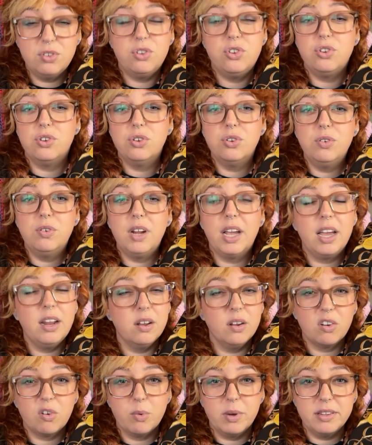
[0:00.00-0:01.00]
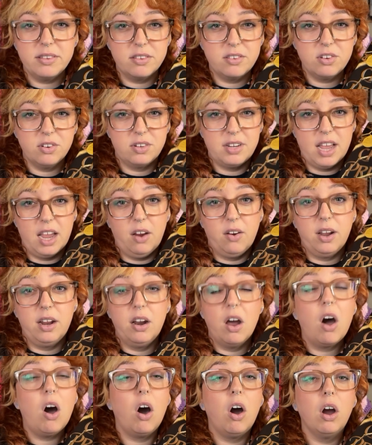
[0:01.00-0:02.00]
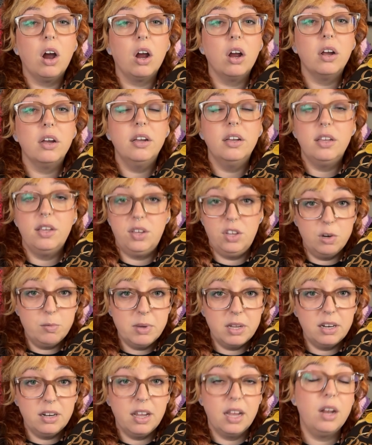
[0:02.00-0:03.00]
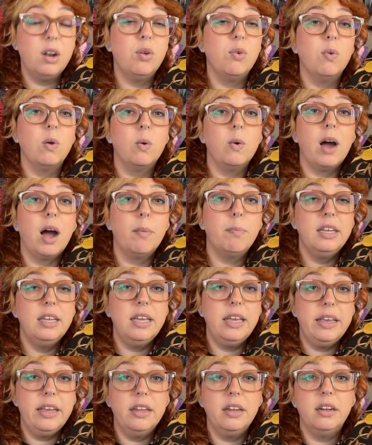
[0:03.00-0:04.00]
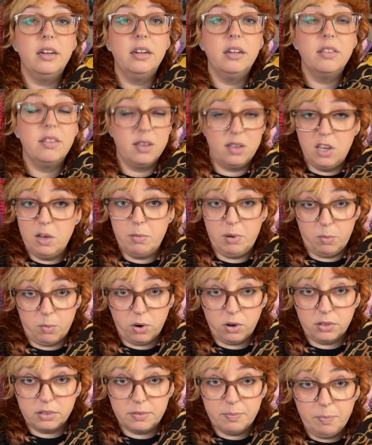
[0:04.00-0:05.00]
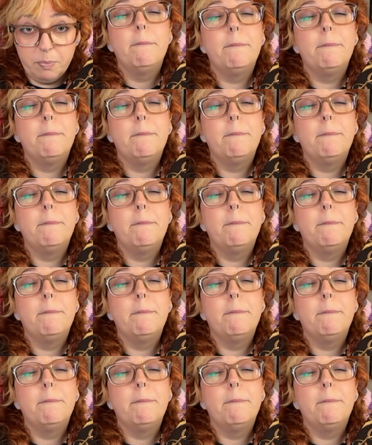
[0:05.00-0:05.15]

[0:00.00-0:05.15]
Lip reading: Jude and her twin sister Taryn are human and grew up in the human world.